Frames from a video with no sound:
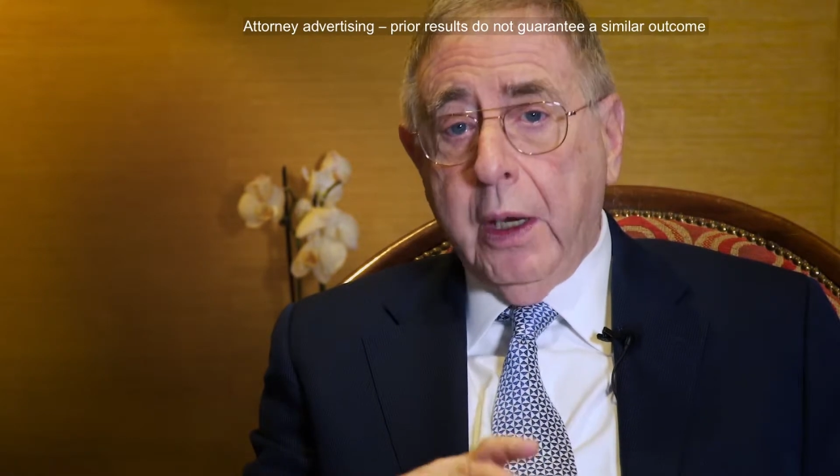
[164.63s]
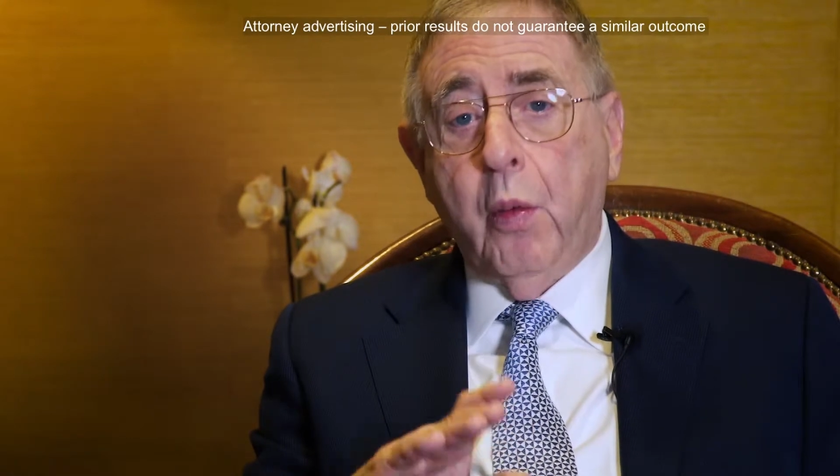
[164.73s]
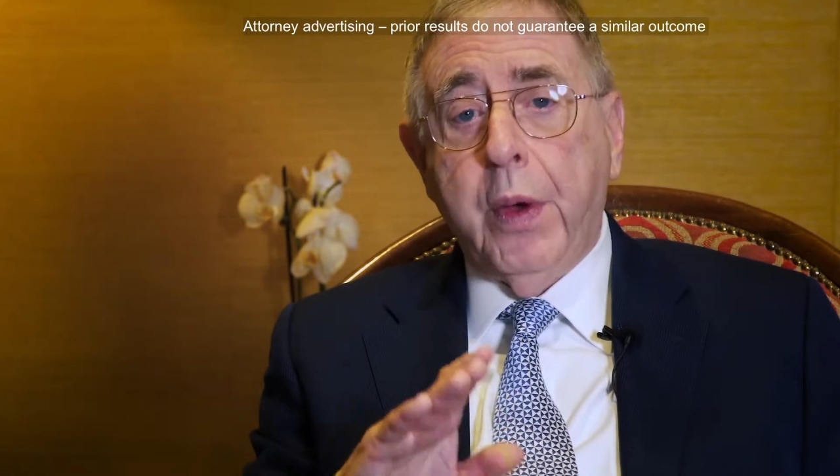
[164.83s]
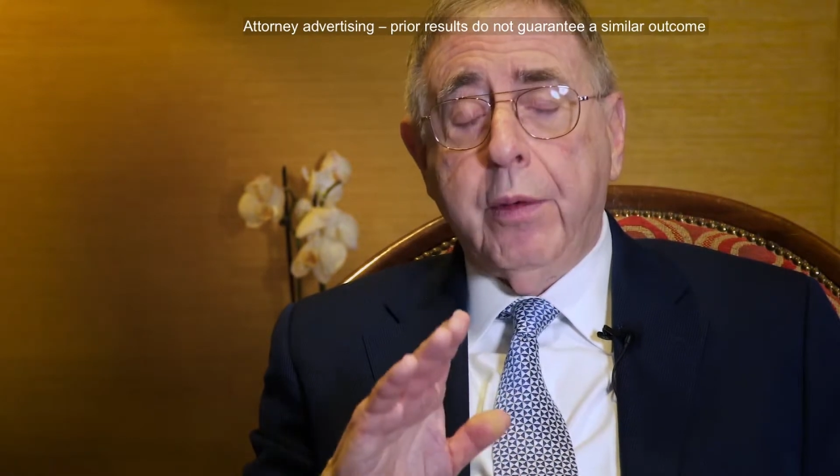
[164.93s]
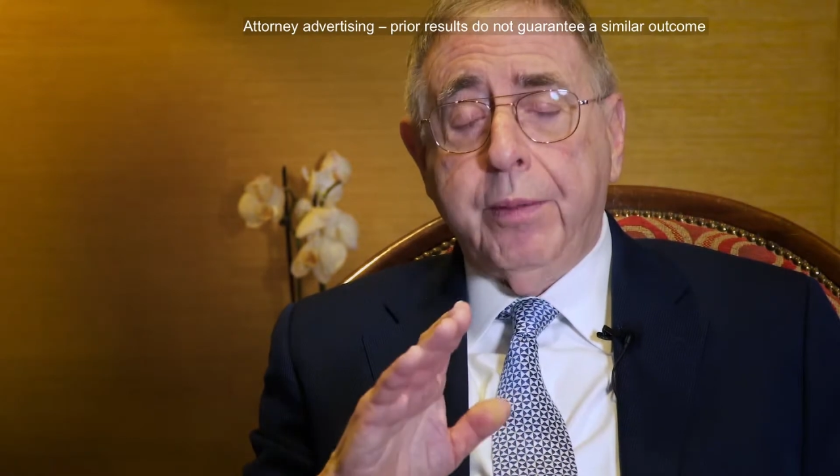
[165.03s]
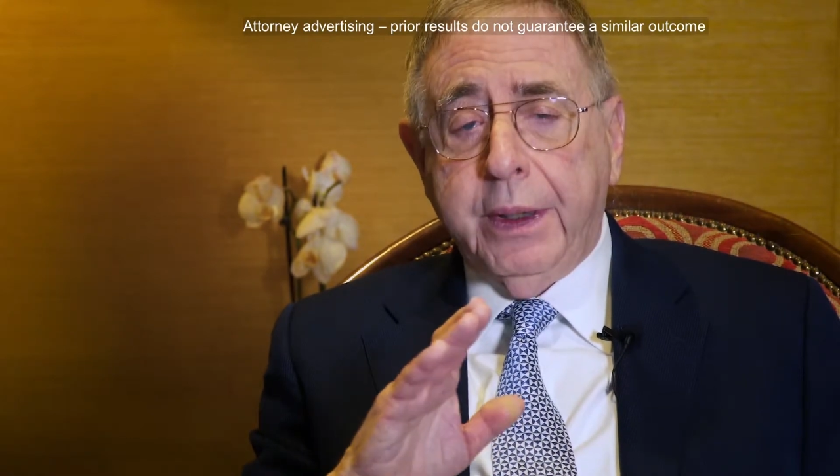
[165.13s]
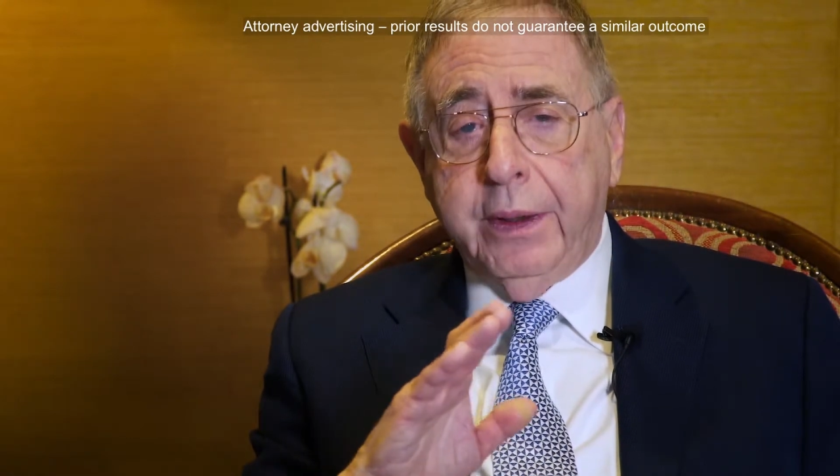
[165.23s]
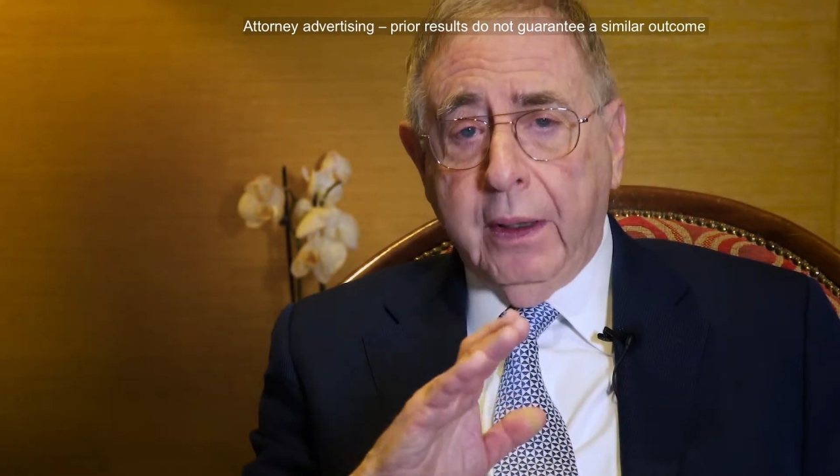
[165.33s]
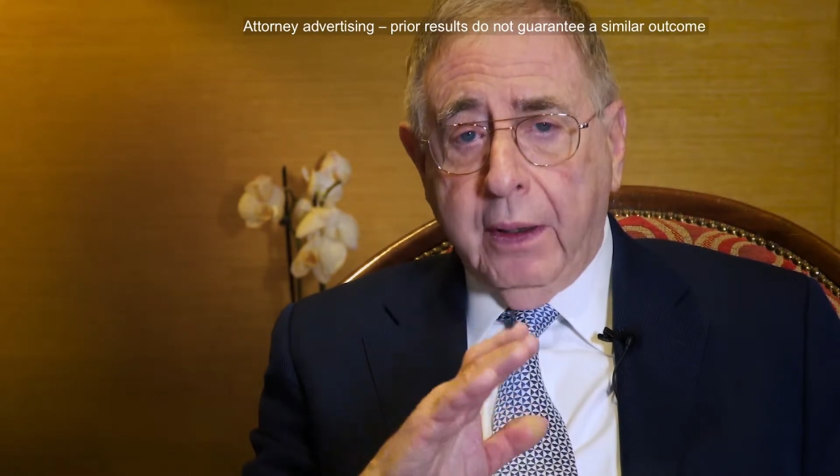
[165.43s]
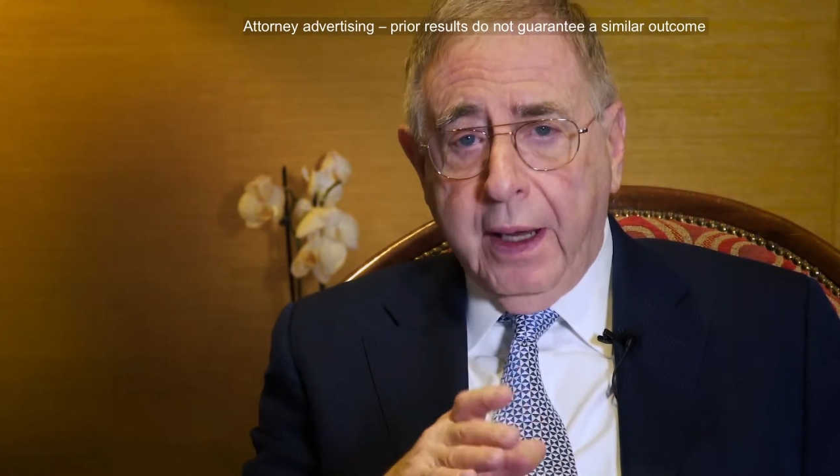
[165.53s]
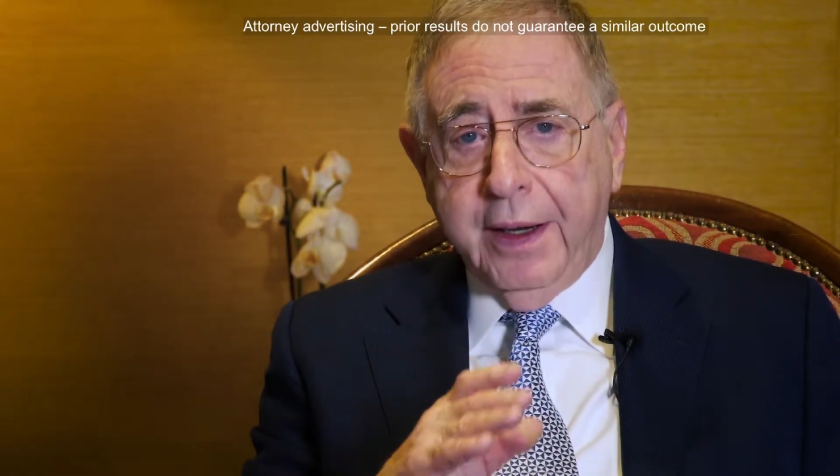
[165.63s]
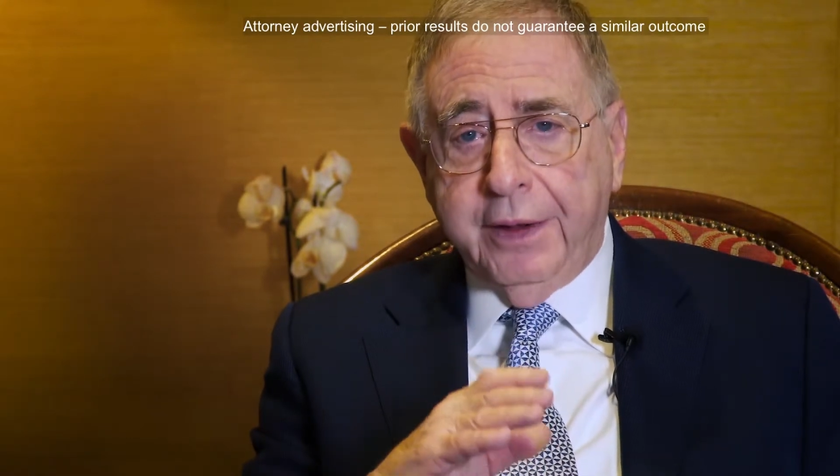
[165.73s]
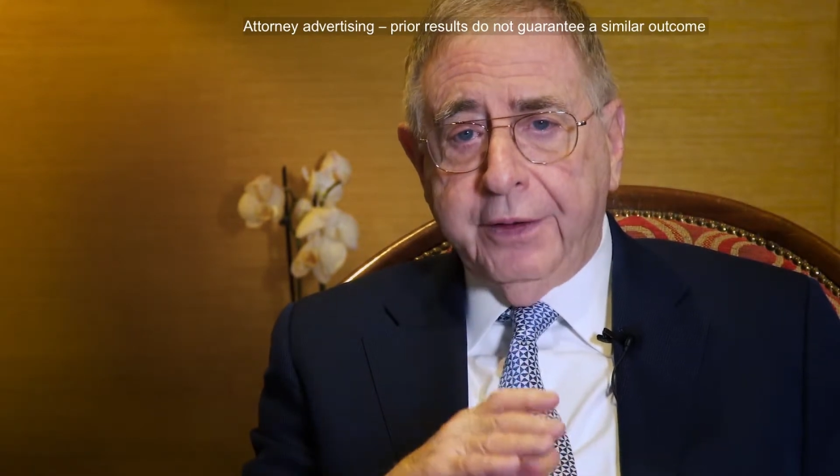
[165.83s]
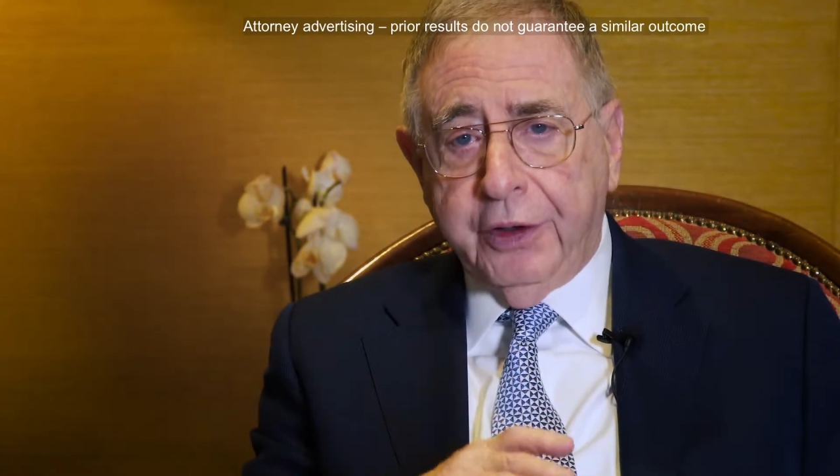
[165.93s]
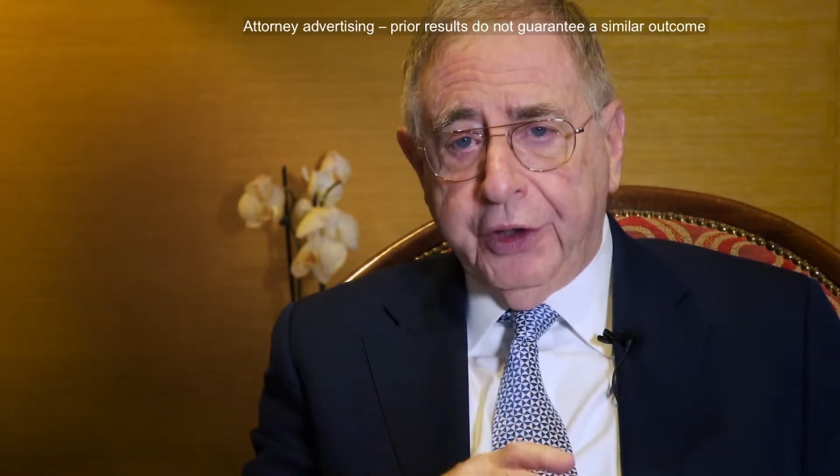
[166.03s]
we would be delighted to